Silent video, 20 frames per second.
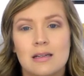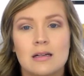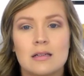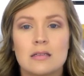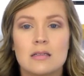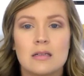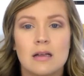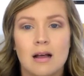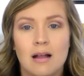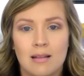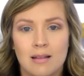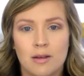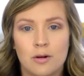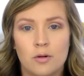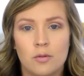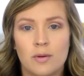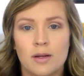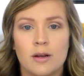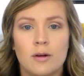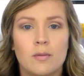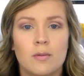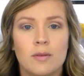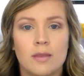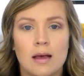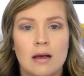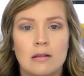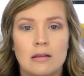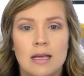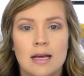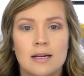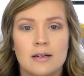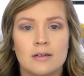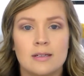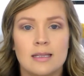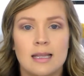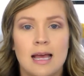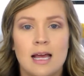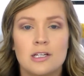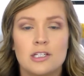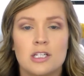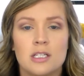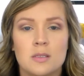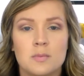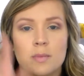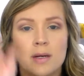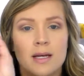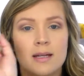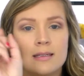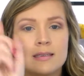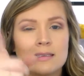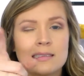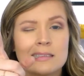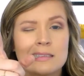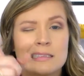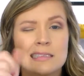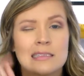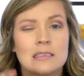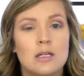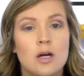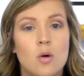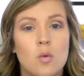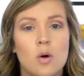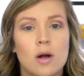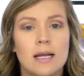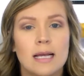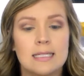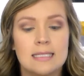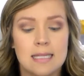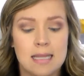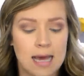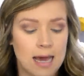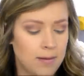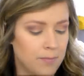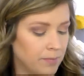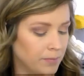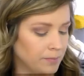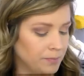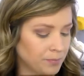looks a little weird without liner and lashes, but we'll get to that.